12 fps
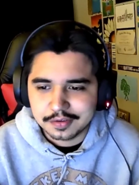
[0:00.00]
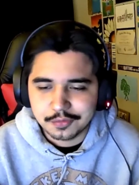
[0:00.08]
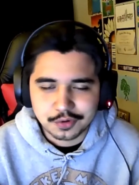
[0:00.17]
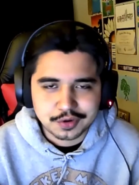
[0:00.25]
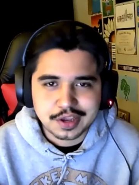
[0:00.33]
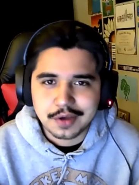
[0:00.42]

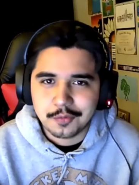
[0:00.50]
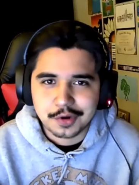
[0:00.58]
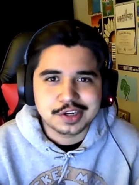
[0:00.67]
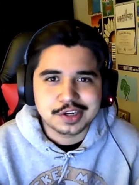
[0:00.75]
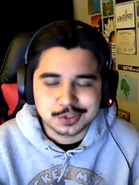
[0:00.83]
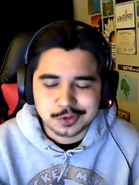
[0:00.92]
Okay, we're
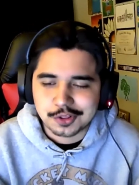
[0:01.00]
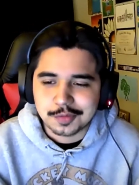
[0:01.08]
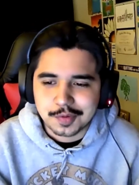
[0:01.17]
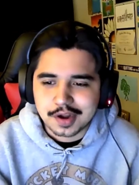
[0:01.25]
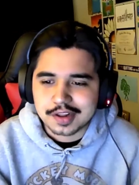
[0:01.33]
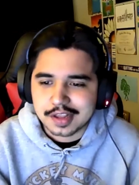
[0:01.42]
gonna start the
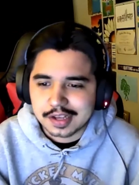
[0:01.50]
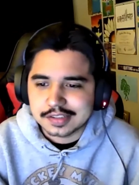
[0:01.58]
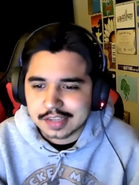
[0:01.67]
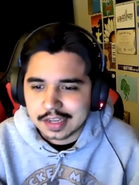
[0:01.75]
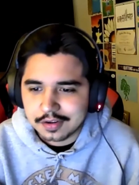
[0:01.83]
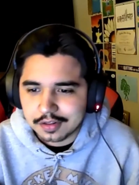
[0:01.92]
podcast.
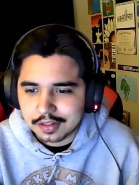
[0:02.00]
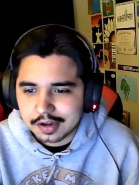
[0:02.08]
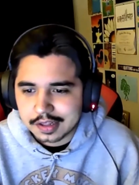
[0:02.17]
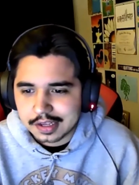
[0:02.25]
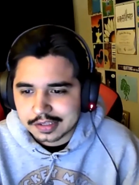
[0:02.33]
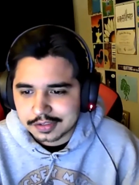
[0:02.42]
I know a lot of you guys